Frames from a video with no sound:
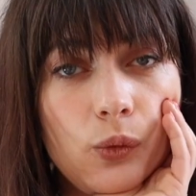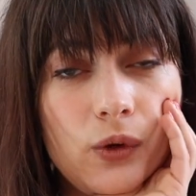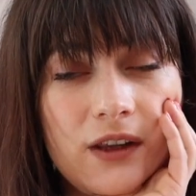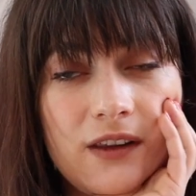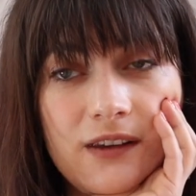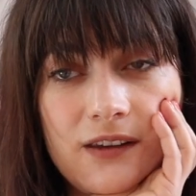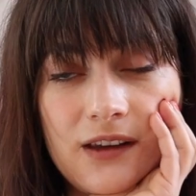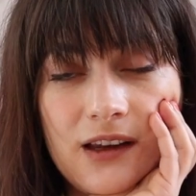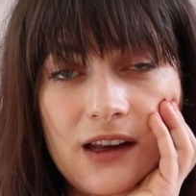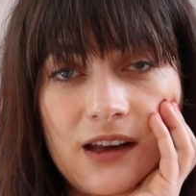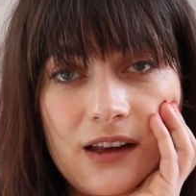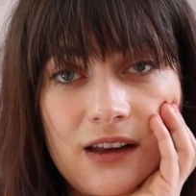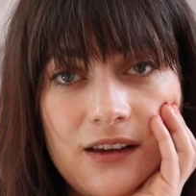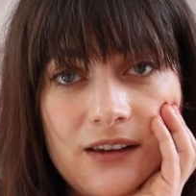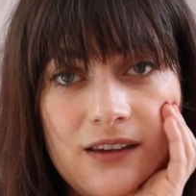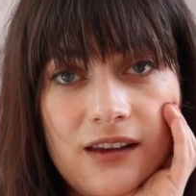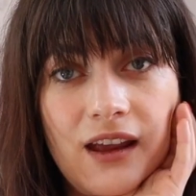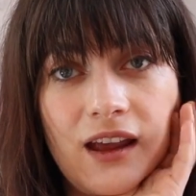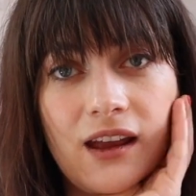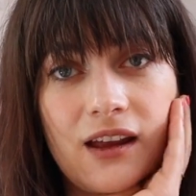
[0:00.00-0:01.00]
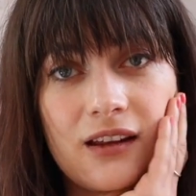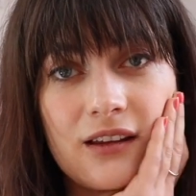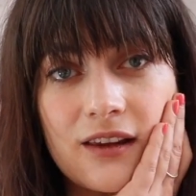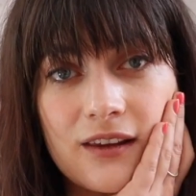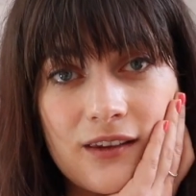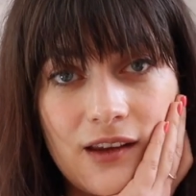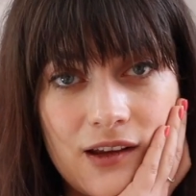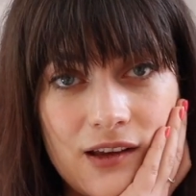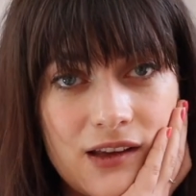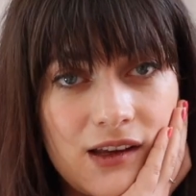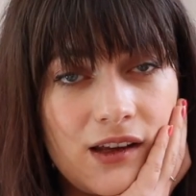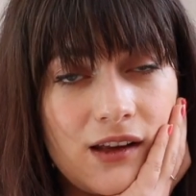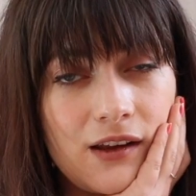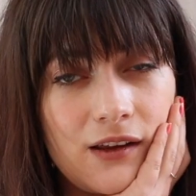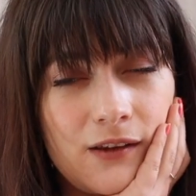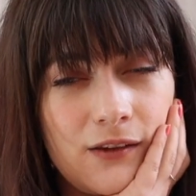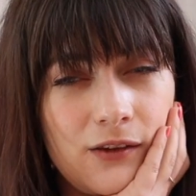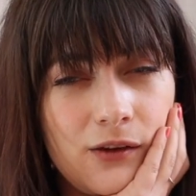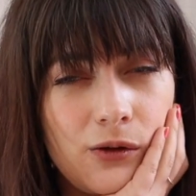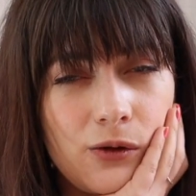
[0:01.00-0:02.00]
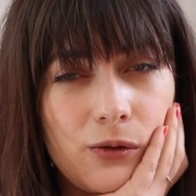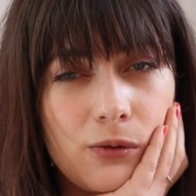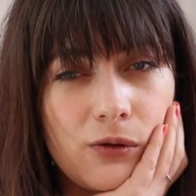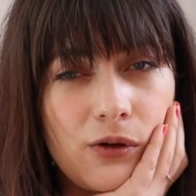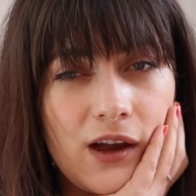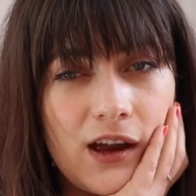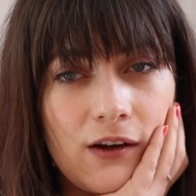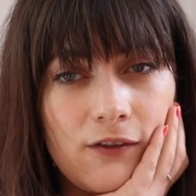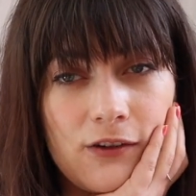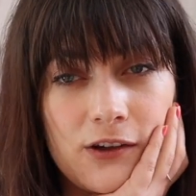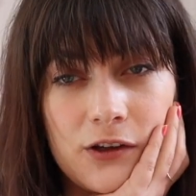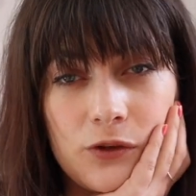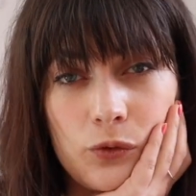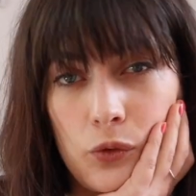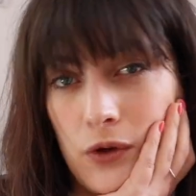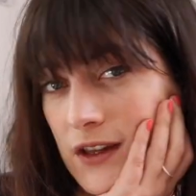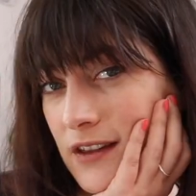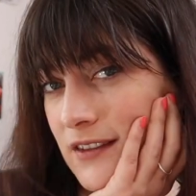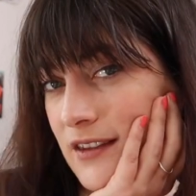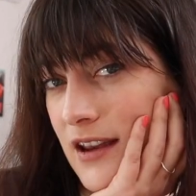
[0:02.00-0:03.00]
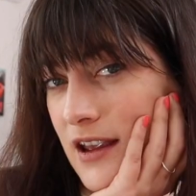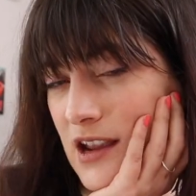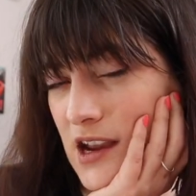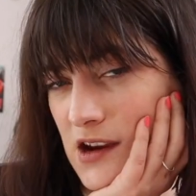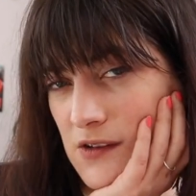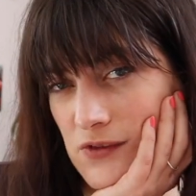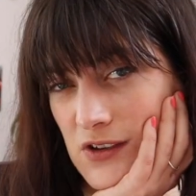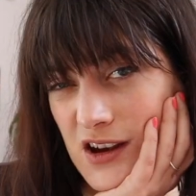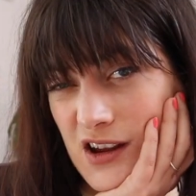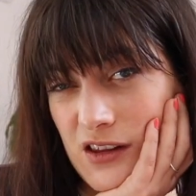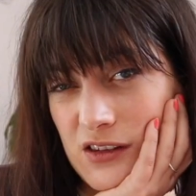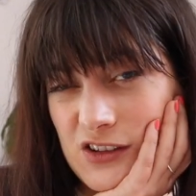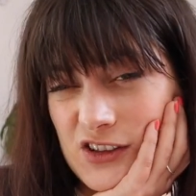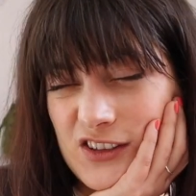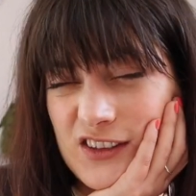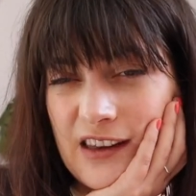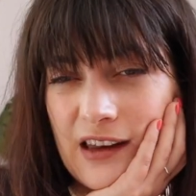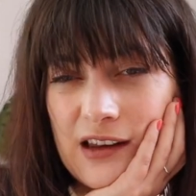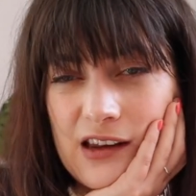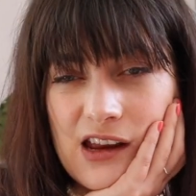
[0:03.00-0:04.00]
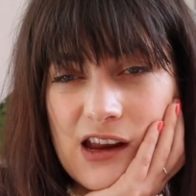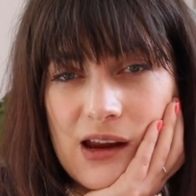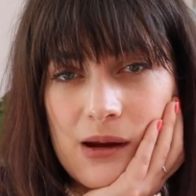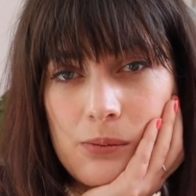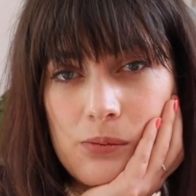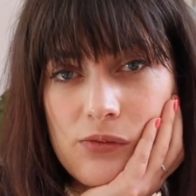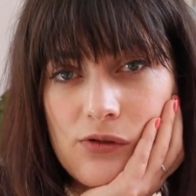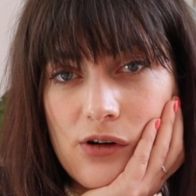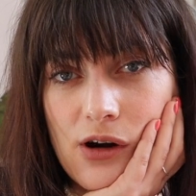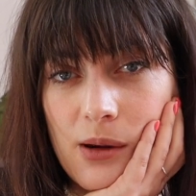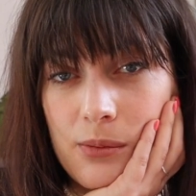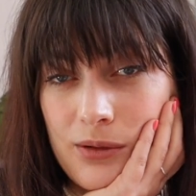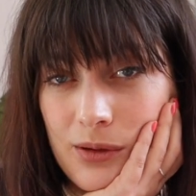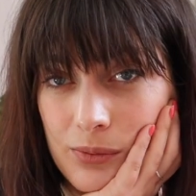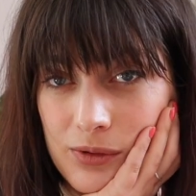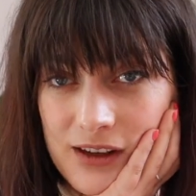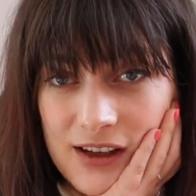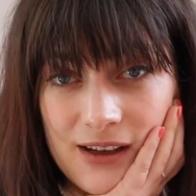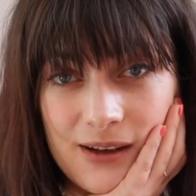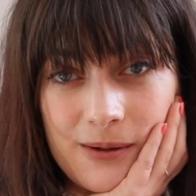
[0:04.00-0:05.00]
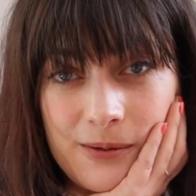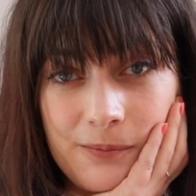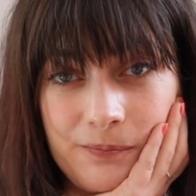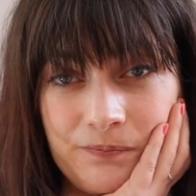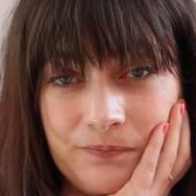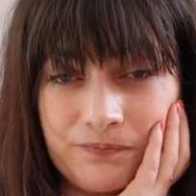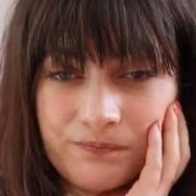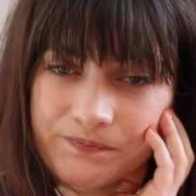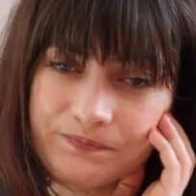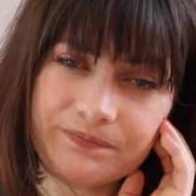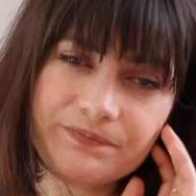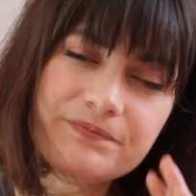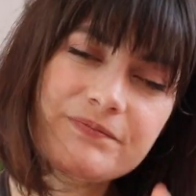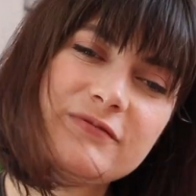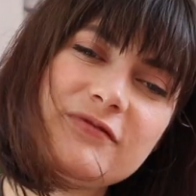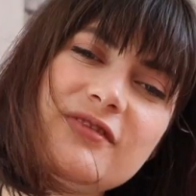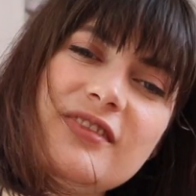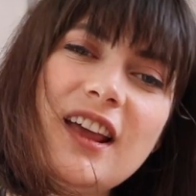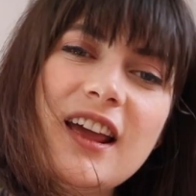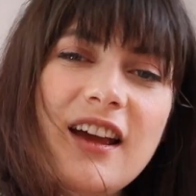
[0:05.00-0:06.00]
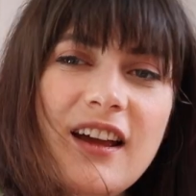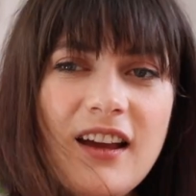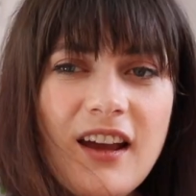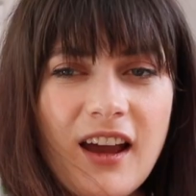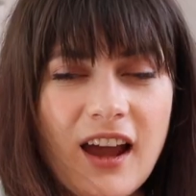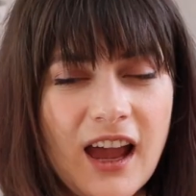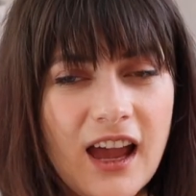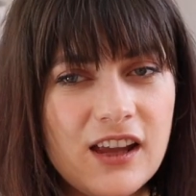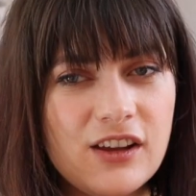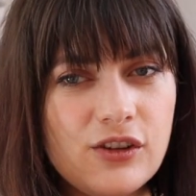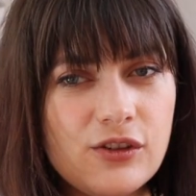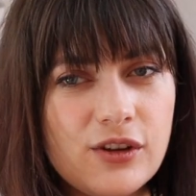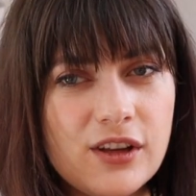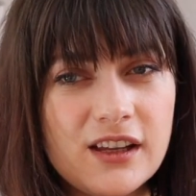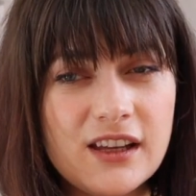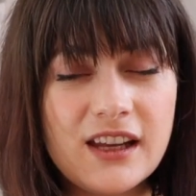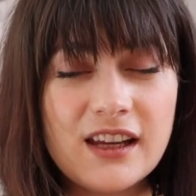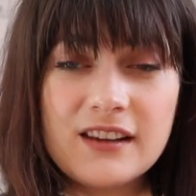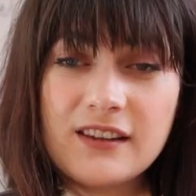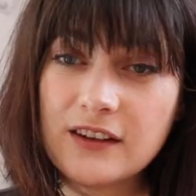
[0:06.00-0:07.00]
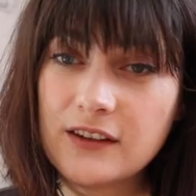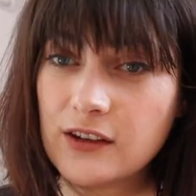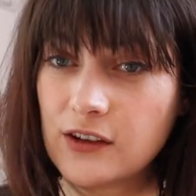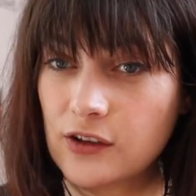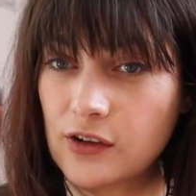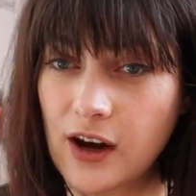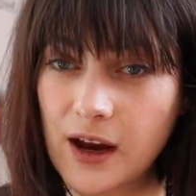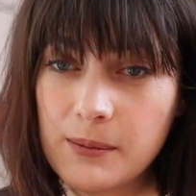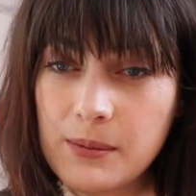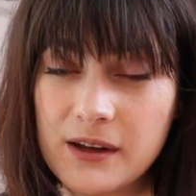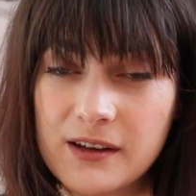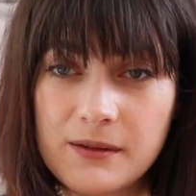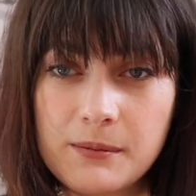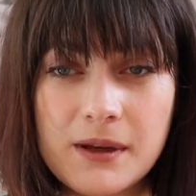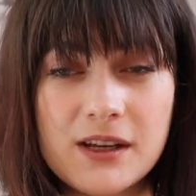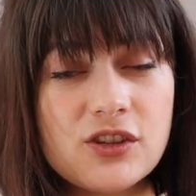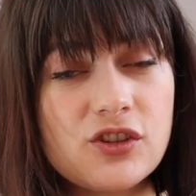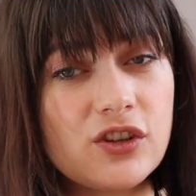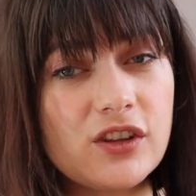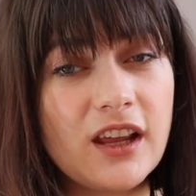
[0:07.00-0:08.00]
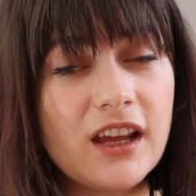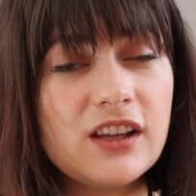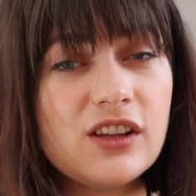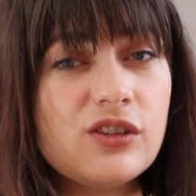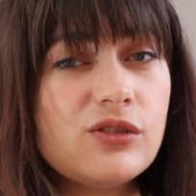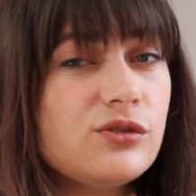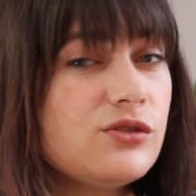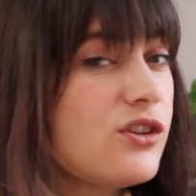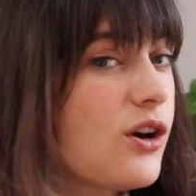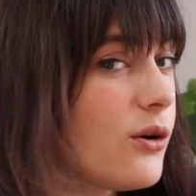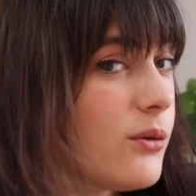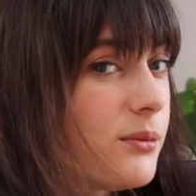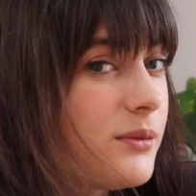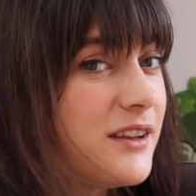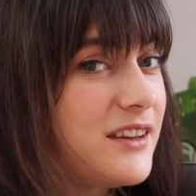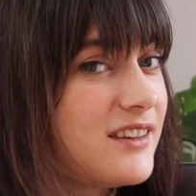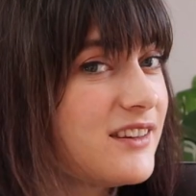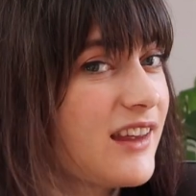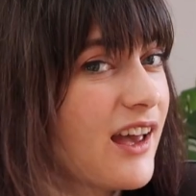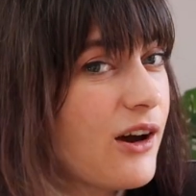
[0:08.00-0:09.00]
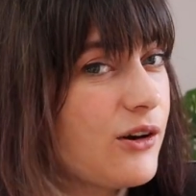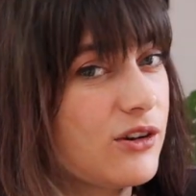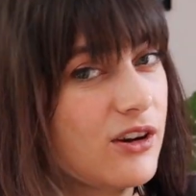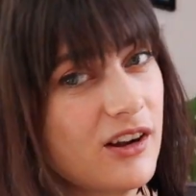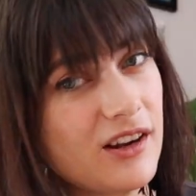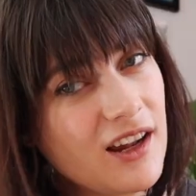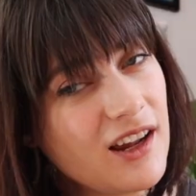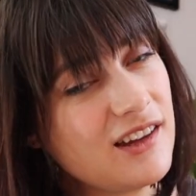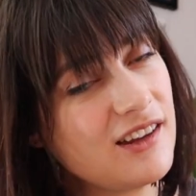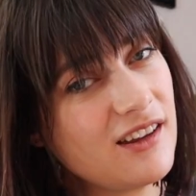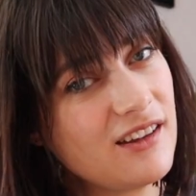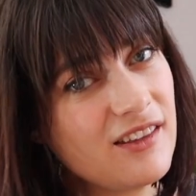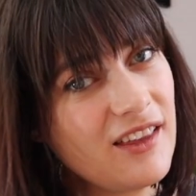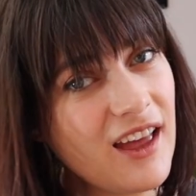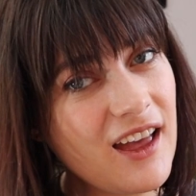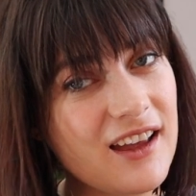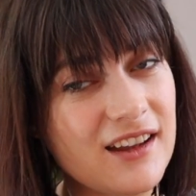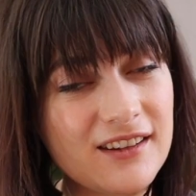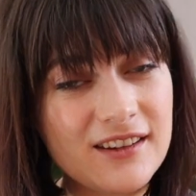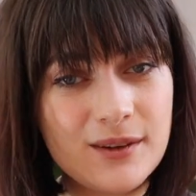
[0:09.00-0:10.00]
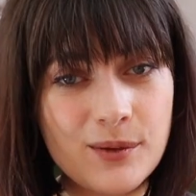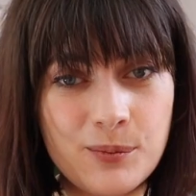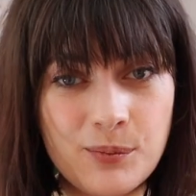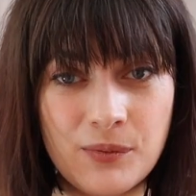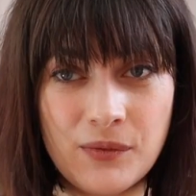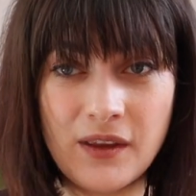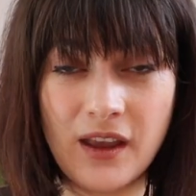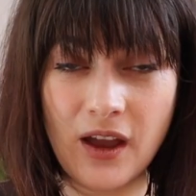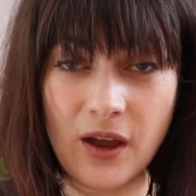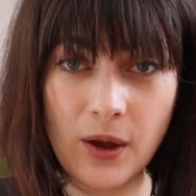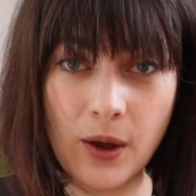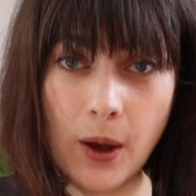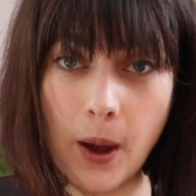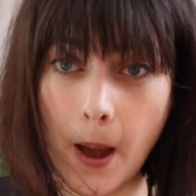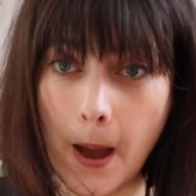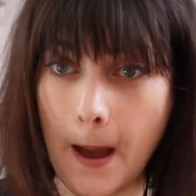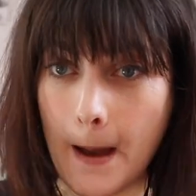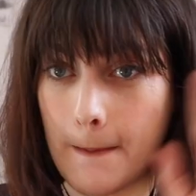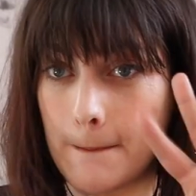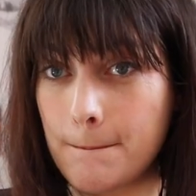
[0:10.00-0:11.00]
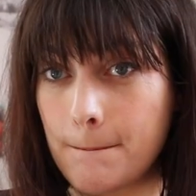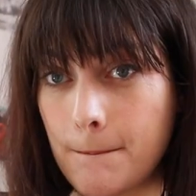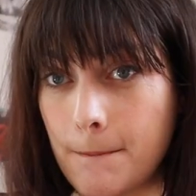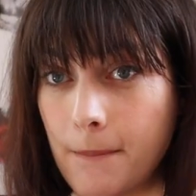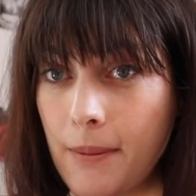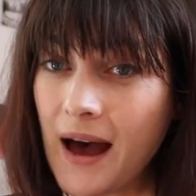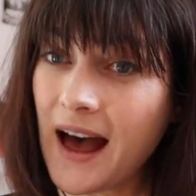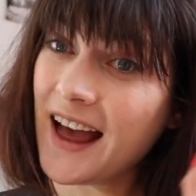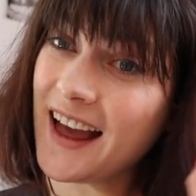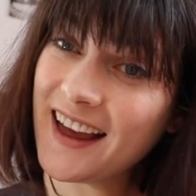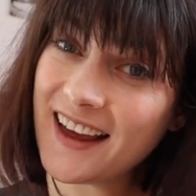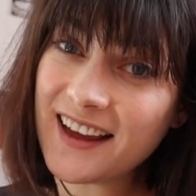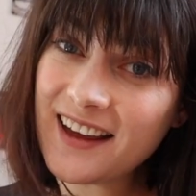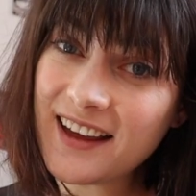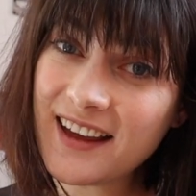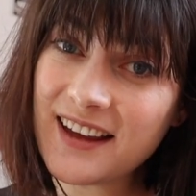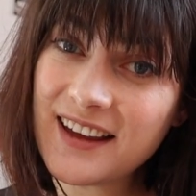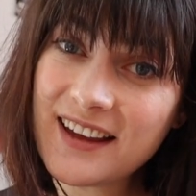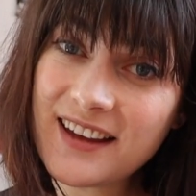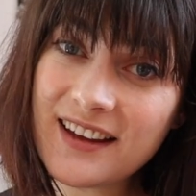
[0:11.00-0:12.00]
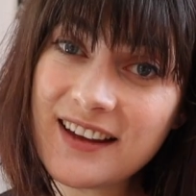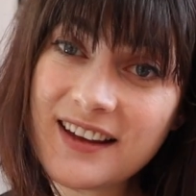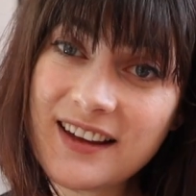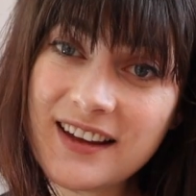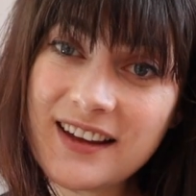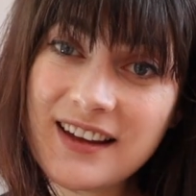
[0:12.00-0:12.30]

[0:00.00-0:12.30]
Wednesdays and Sundays, so every Wednesday, every other Sunday probably. And you can hit the subscribe button, make sure that you don't miss out on any of that. Bye!